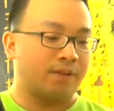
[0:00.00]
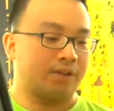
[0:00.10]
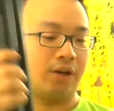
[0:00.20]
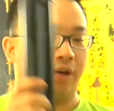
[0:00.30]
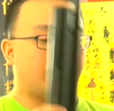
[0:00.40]

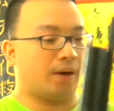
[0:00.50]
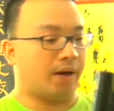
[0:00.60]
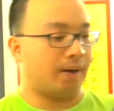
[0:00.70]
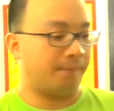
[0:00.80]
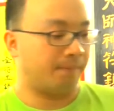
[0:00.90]
So
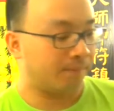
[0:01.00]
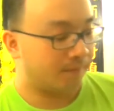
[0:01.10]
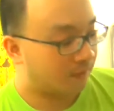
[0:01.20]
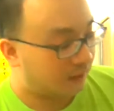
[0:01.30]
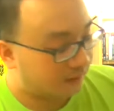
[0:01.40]

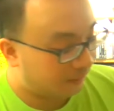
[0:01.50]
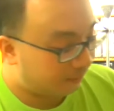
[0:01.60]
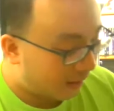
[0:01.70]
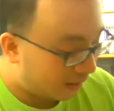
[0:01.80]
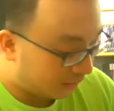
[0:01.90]
it
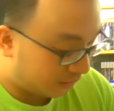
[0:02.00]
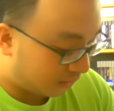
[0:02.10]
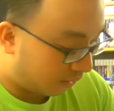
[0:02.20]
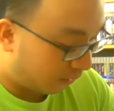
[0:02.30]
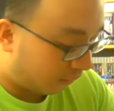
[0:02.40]
depends,
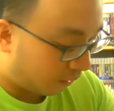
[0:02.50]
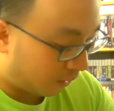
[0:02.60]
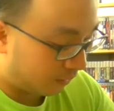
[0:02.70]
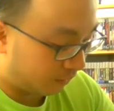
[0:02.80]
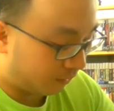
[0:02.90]
you know,
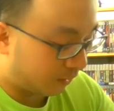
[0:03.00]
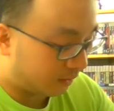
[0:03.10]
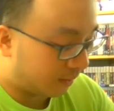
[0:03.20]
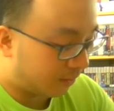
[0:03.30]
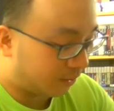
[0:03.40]
for
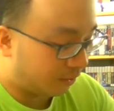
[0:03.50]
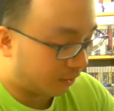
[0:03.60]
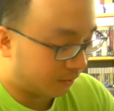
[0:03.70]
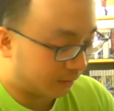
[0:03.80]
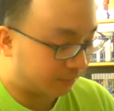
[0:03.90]
some
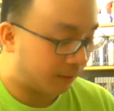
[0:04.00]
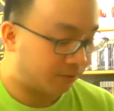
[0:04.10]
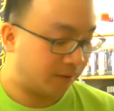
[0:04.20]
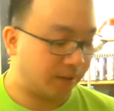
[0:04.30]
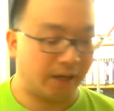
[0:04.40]
shooters,
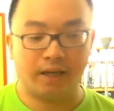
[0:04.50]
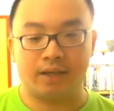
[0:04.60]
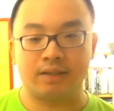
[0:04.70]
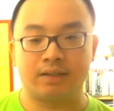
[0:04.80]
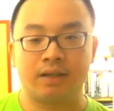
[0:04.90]
especially
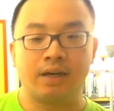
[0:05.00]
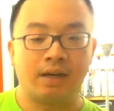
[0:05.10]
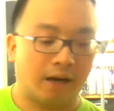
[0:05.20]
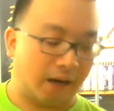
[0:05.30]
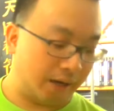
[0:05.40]
ladies,
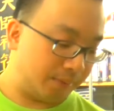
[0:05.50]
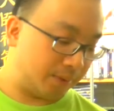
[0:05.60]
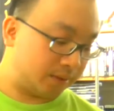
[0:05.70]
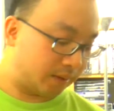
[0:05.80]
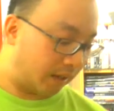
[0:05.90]
I
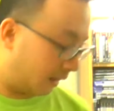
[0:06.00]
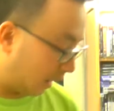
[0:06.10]
would say